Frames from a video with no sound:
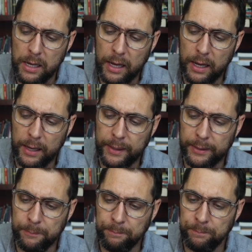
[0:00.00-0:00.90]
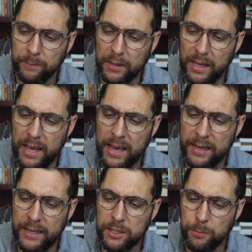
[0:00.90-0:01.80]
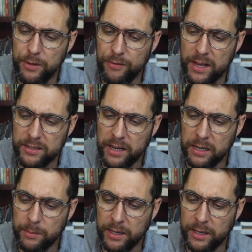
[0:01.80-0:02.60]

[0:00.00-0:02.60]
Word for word: Um, and it's pretty fascinating